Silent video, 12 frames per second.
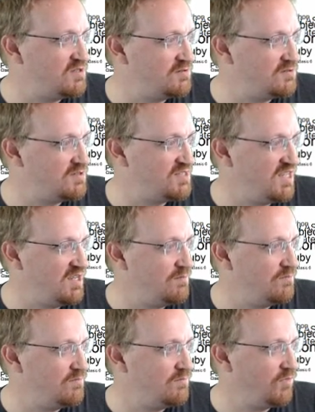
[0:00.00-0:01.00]
Those are the
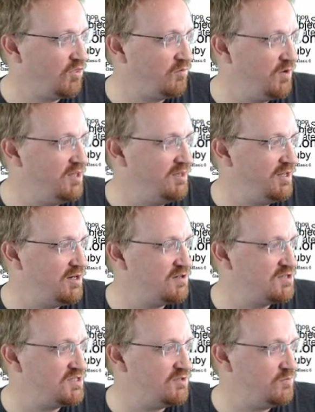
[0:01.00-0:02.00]
same three
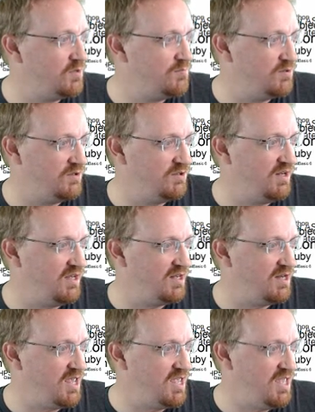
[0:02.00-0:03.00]
layers that we build
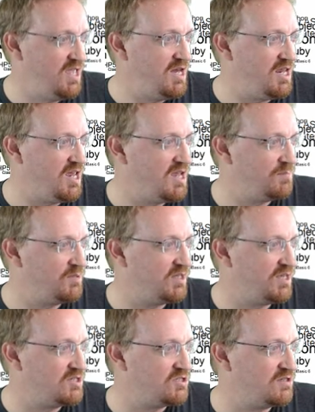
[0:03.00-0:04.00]
in any
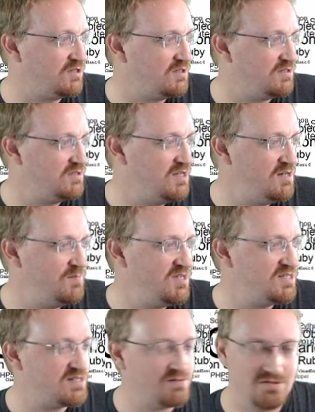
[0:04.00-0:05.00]
application. A
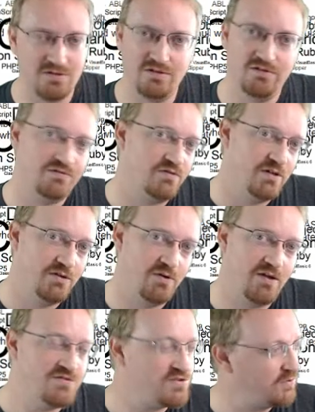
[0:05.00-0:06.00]
database, some sort of
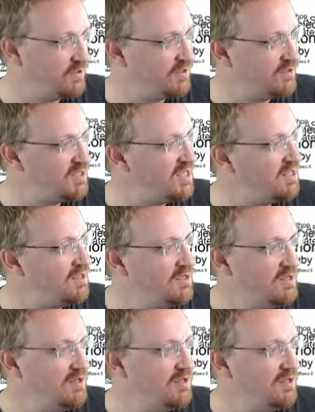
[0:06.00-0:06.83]
way of storing your data.